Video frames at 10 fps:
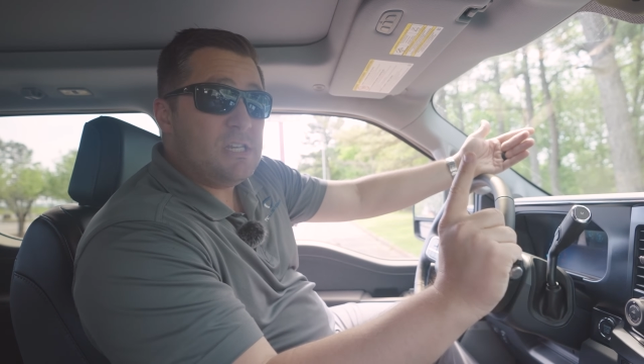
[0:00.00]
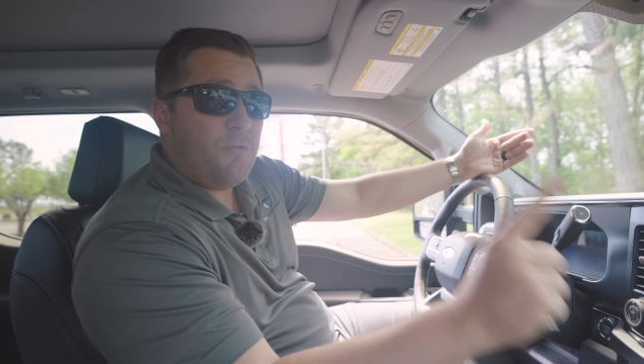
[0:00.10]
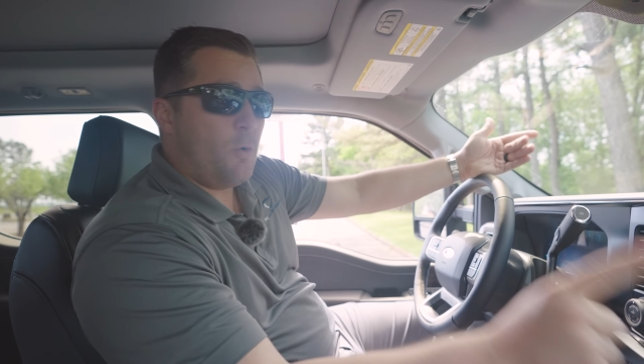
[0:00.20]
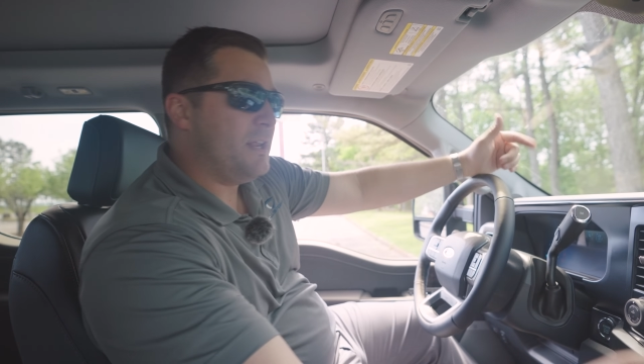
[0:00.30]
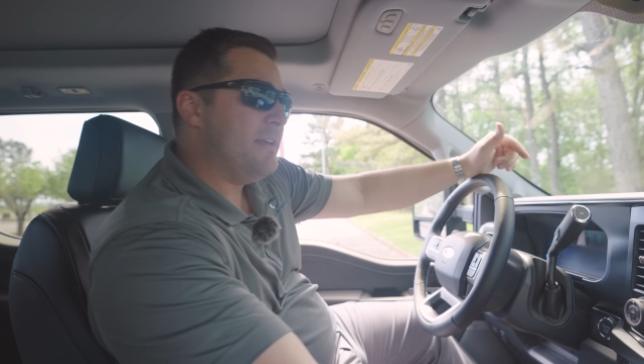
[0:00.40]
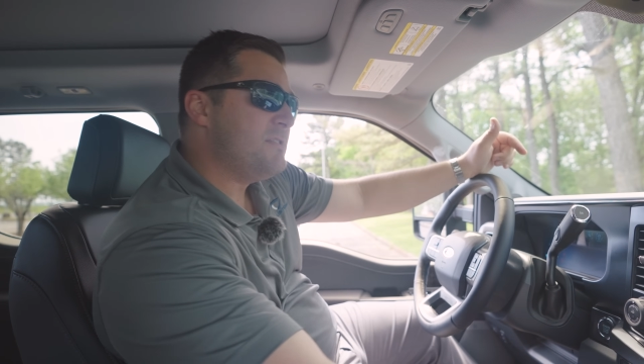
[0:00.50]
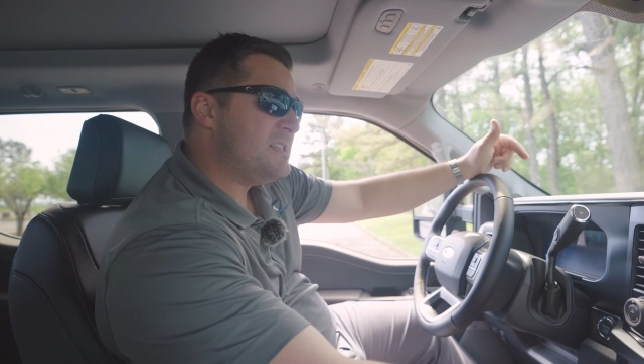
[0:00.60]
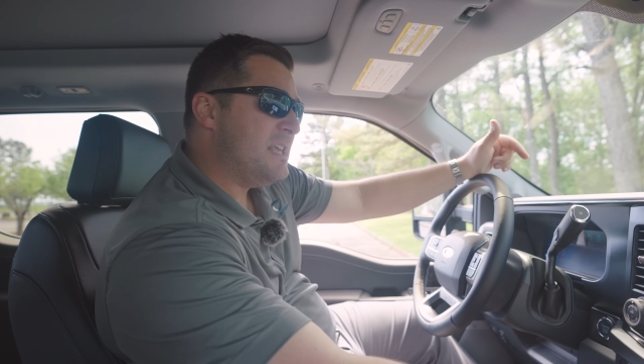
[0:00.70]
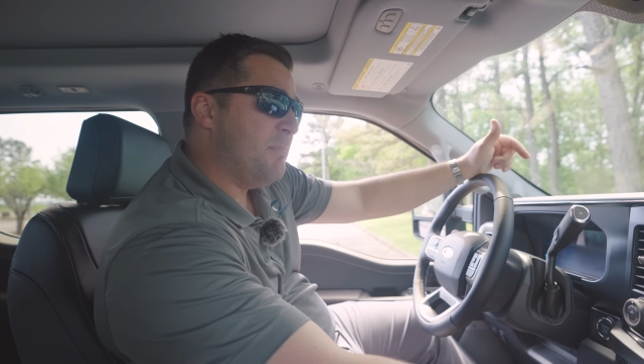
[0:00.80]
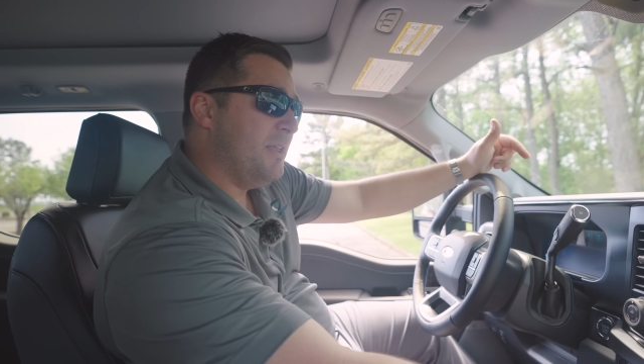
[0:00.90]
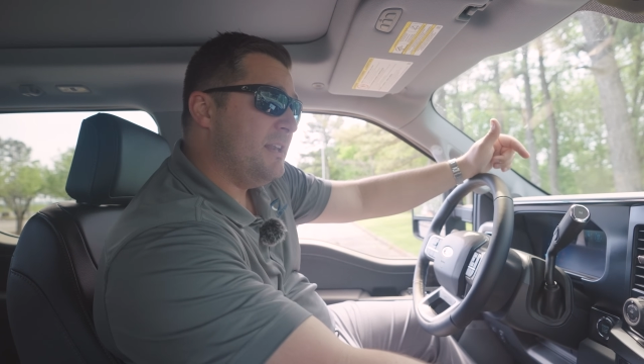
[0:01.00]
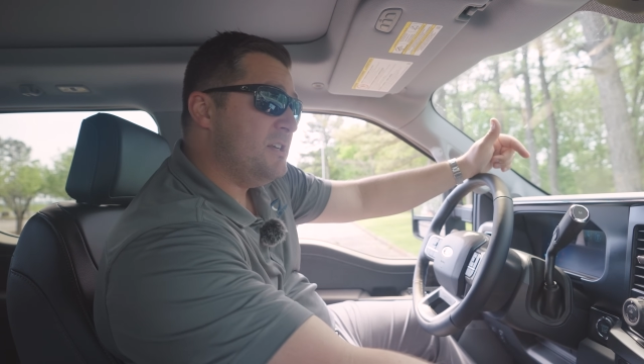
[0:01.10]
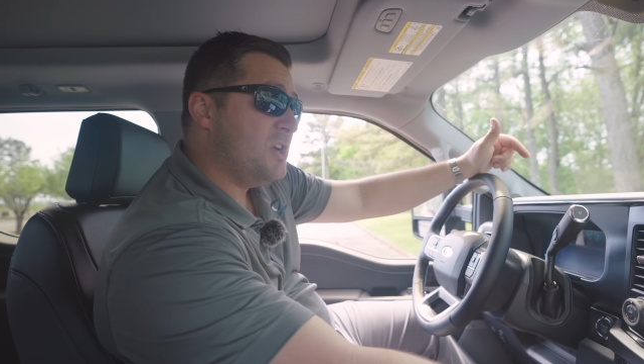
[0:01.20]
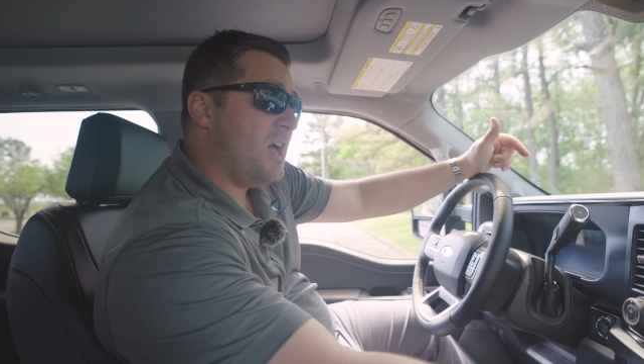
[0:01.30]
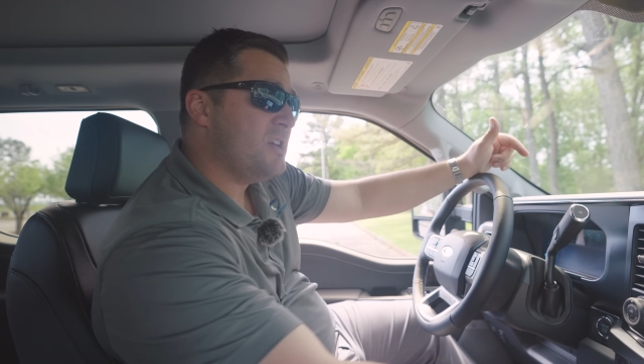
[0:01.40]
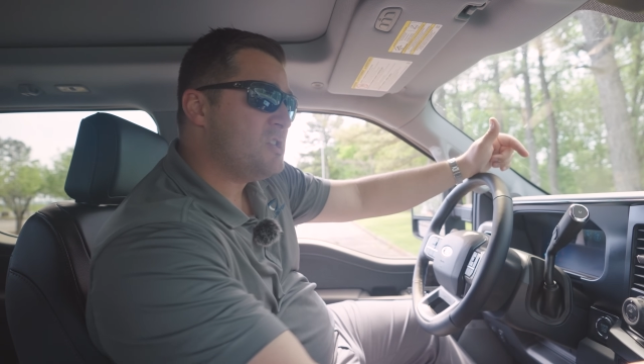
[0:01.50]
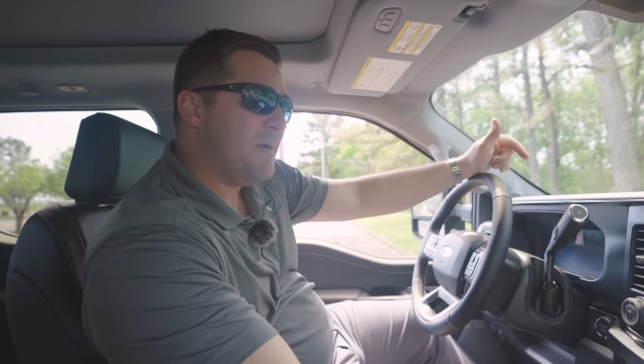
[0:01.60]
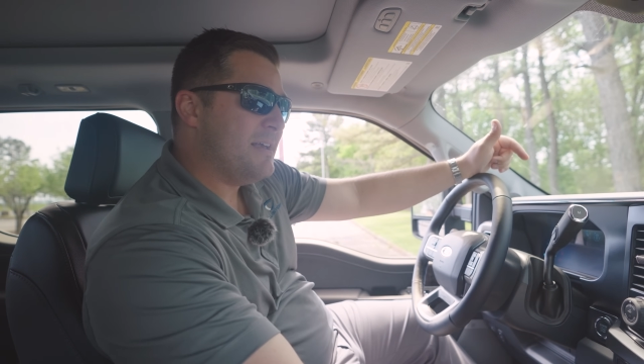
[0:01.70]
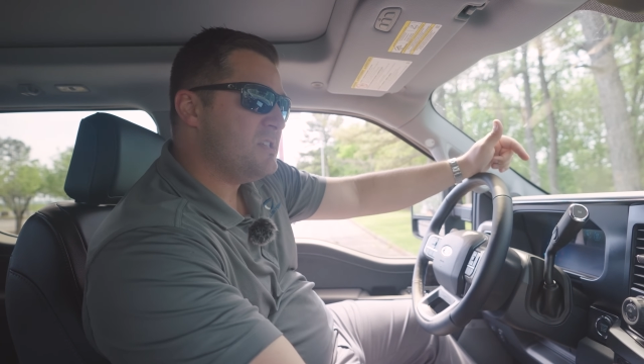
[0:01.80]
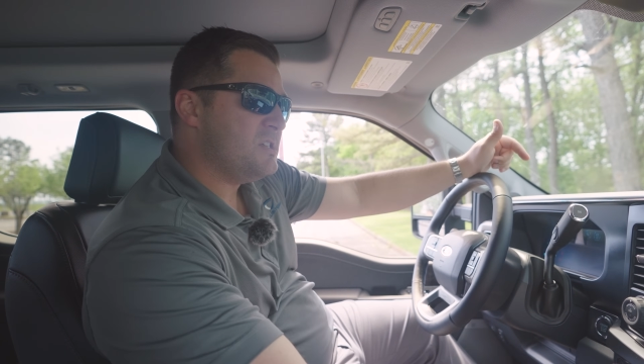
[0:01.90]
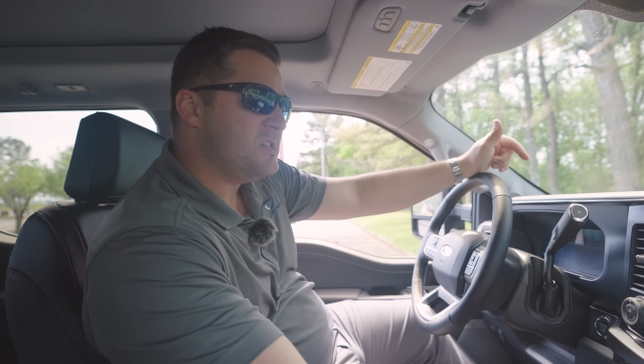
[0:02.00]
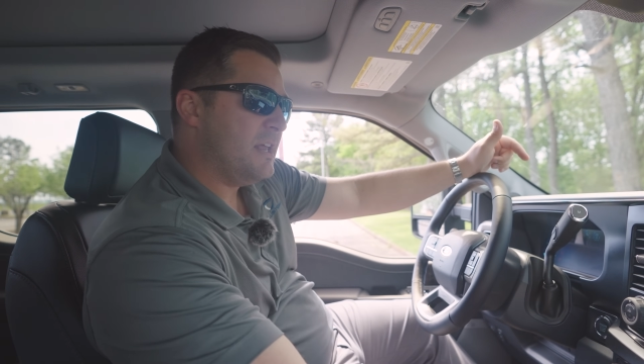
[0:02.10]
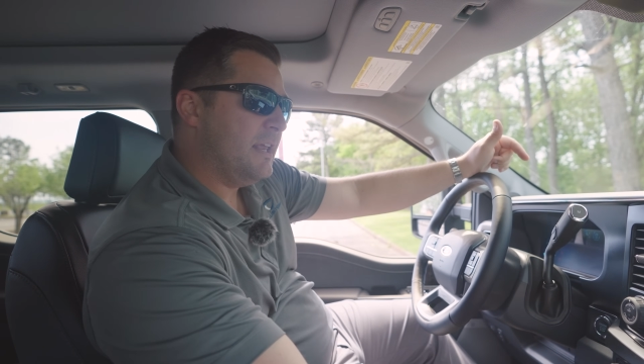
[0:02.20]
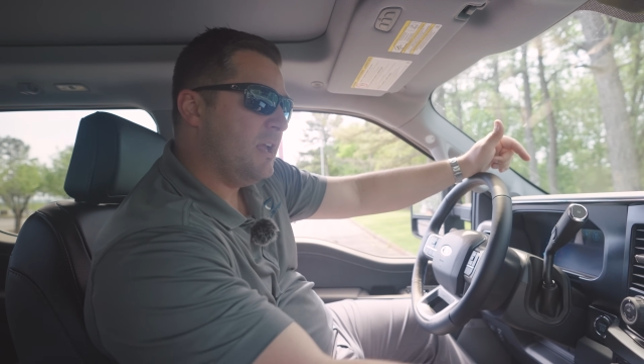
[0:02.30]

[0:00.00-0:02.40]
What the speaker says: Ford gives us the ability to customize this setting.